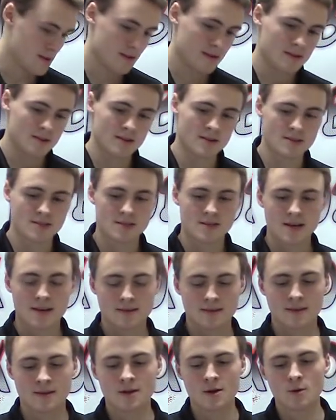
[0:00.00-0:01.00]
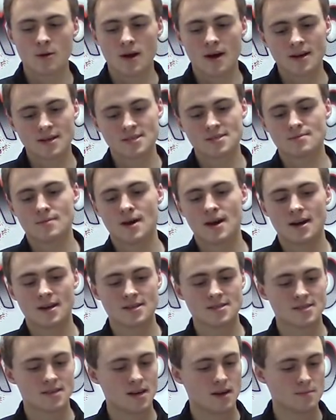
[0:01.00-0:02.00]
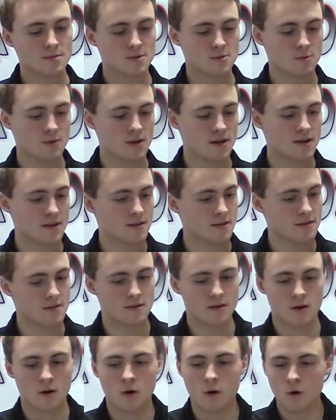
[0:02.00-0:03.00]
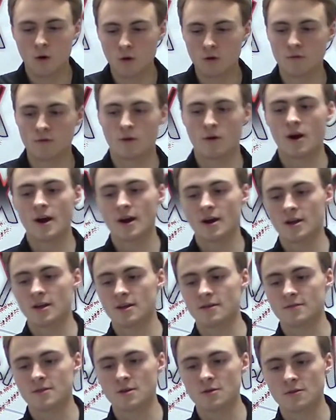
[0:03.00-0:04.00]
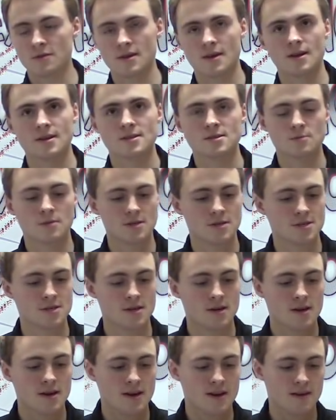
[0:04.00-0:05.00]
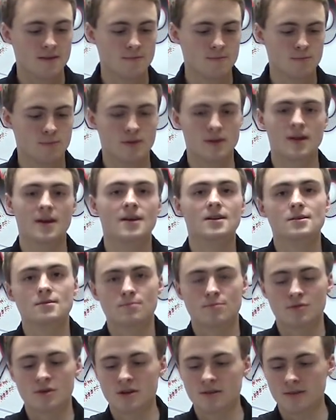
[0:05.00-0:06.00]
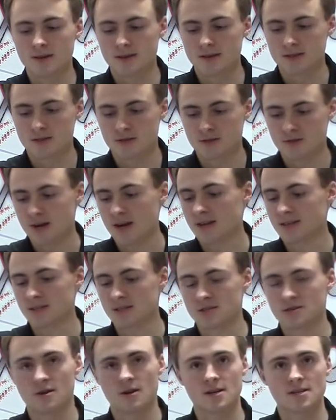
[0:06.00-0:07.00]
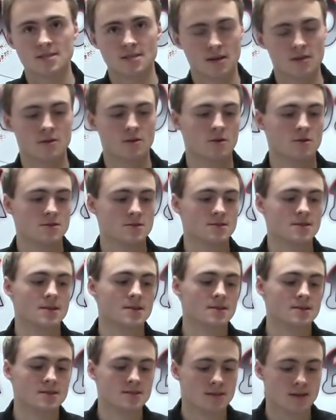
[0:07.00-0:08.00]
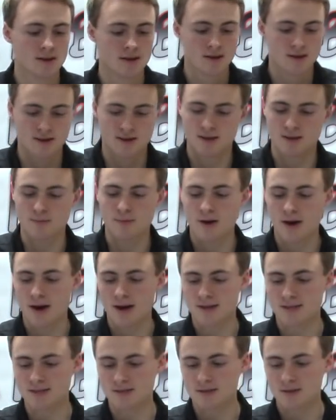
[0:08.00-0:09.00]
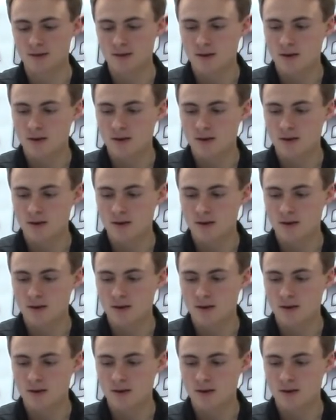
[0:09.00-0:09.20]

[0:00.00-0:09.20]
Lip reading: The new X-Maxx comes with a whole variety of new things which have plagued previous Traxxas trucks and other RCs in the past.